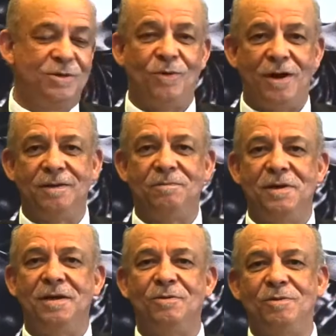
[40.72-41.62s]
which white
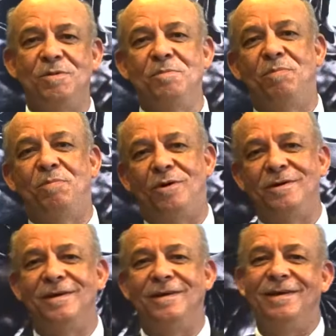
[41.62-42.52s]
male would be
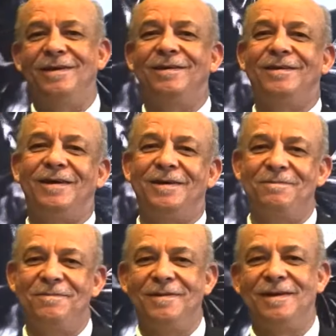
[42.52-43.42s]
born in
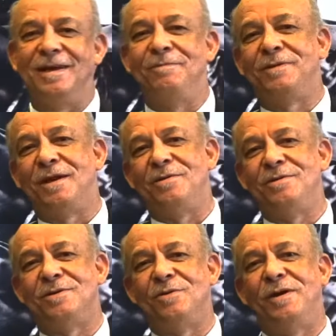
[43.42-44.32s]

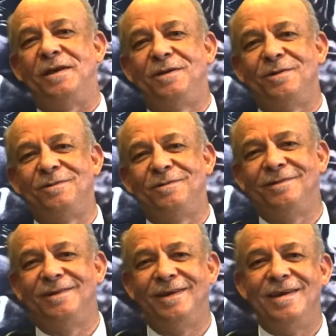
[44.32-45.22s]
Cliptown, Soweto,
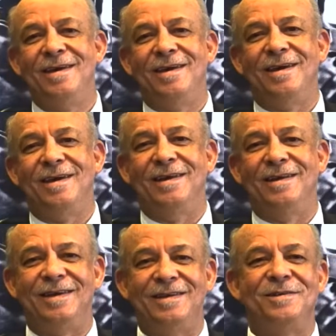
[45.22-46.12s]
and
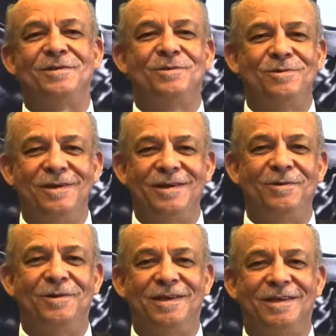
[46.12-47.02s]
attend school
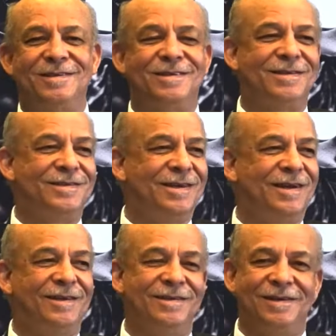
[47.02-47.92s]
in North Vissel
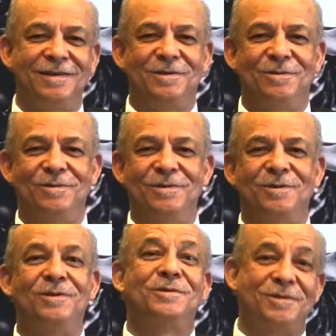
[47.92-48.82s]
Secondary School.
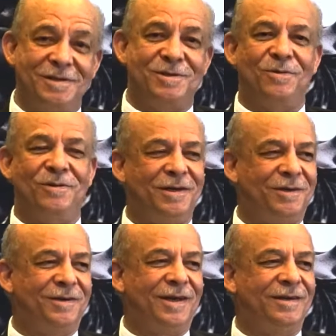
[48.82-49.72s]
It's also in
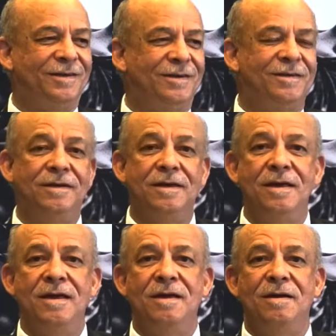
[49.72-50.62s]
Soweto right now.
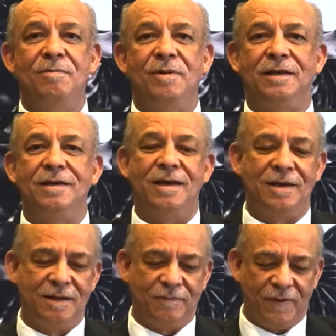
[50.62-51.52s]
But in
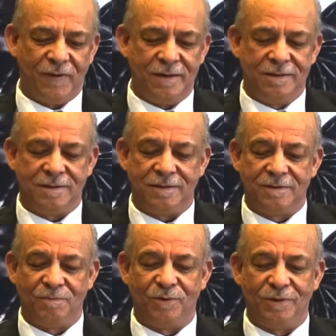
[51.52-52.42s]
any event,
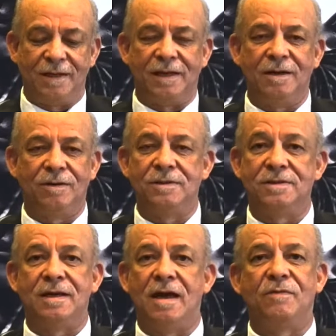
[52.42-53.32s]
to put the record
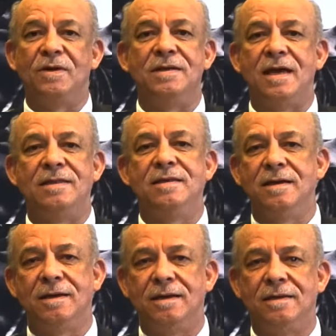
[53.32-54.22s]
straight, I've got
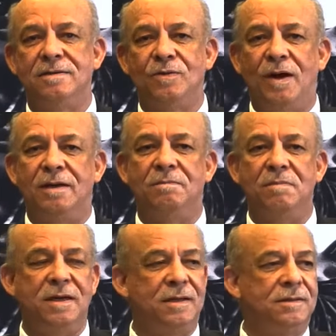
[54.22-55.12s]
nothing against white
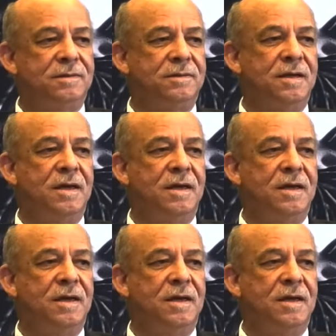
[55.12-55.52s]
males.